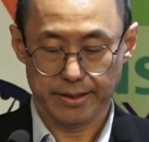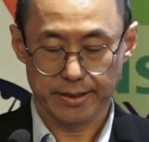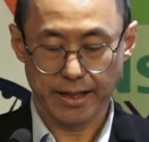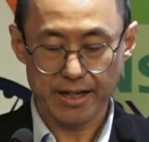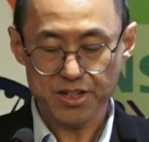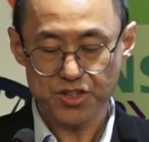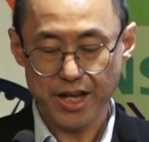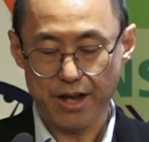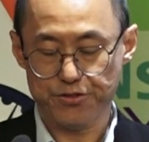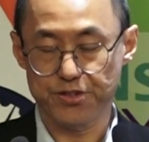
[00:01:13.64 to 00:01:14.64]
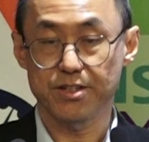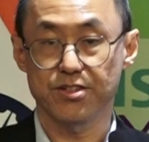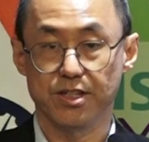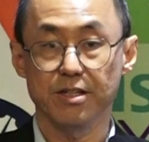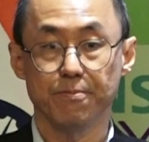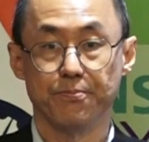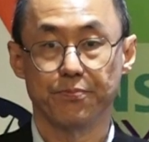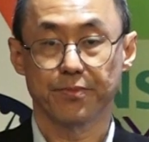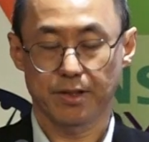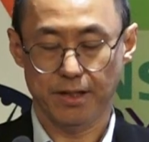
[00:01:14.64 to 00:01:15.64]
Galaxy FCT
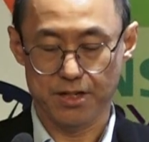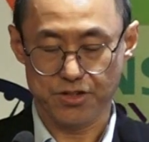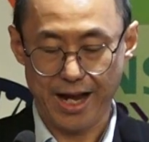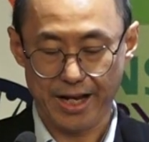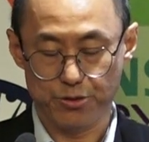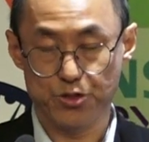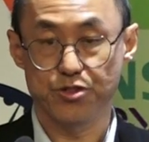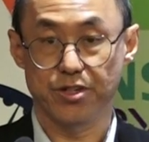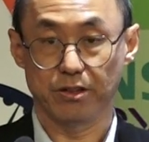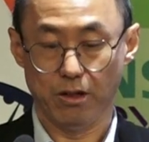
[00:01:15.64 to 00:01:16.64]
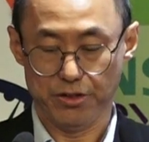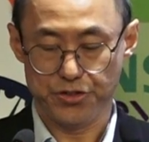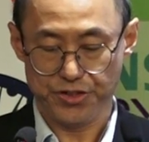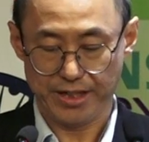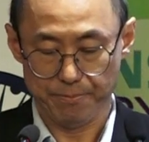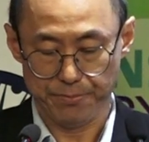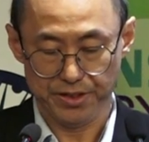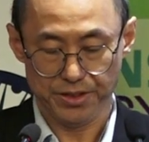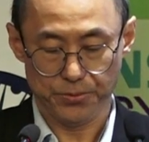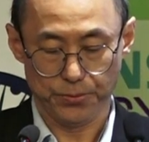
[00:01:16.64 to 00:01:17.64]
is a hydrogen technology
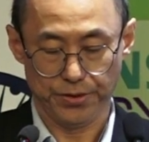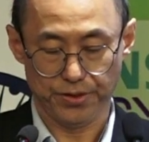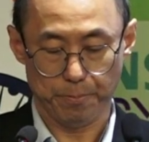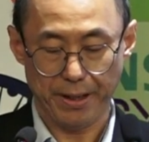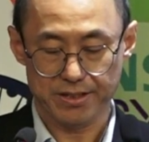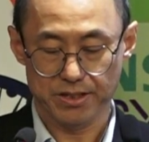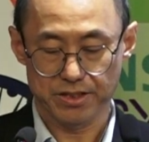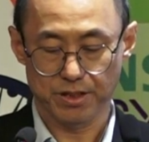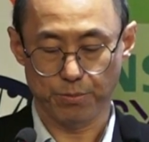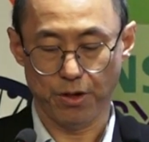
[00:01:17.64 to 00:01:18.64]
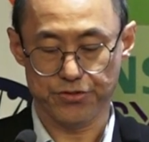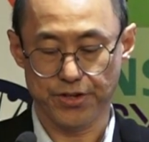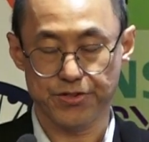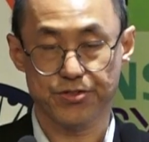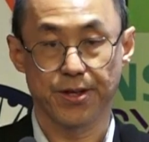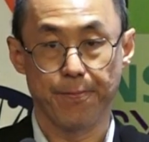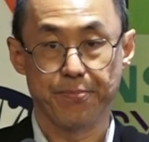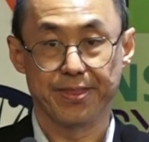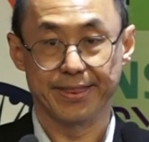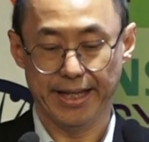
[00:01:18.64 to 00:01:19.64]
company with a patented process
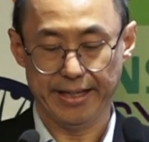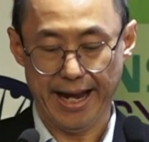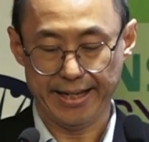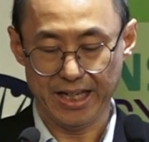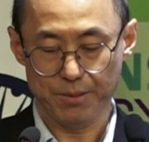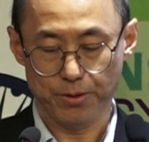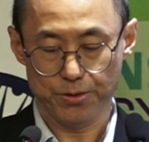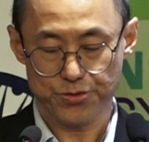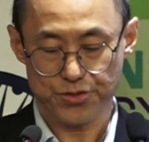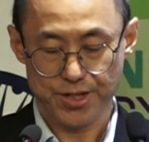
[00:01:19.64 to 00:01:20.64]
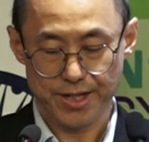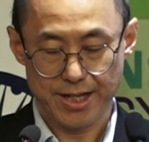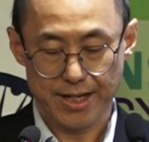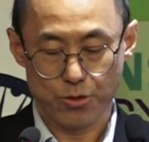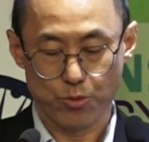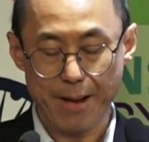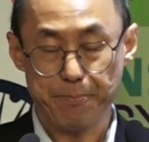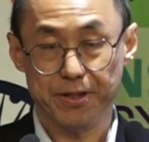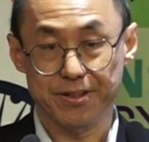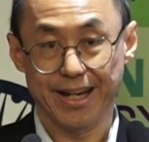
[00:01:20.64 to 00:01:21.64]
that enables
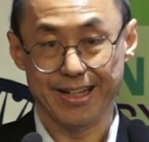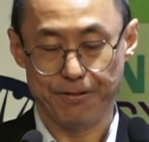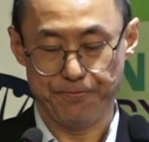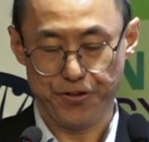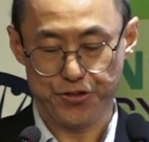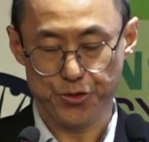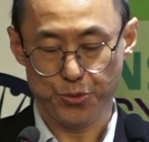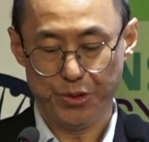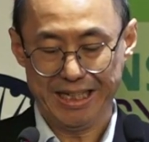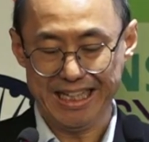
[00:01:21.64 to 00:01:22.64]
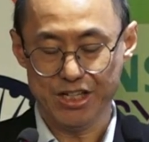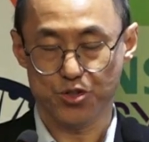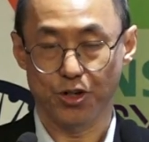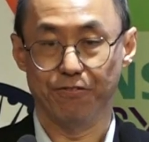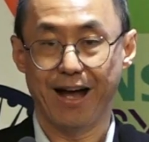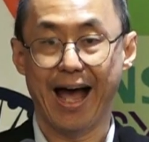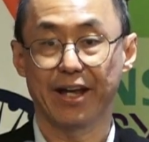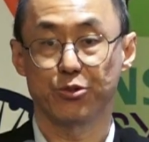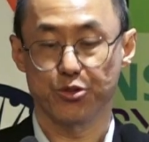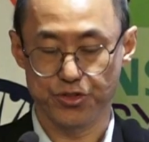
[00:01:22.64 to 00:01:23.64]
rapid and efficient release of
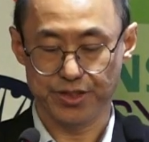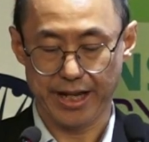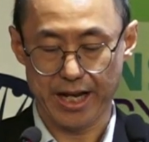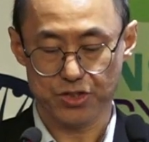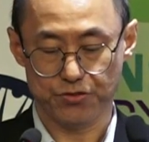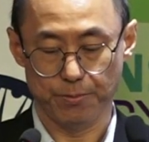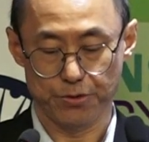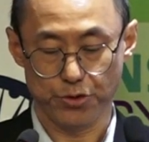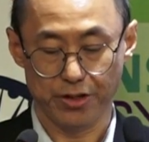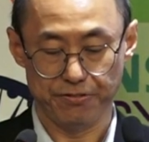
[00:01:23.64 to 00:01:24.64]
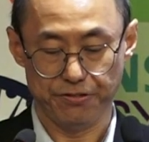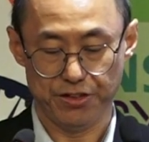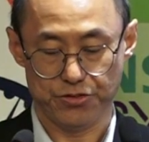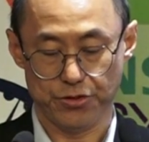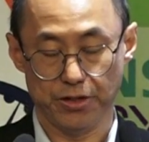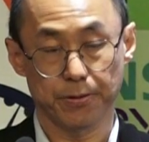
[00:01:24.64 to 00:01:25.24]
hydrogen gas from solid feedstock.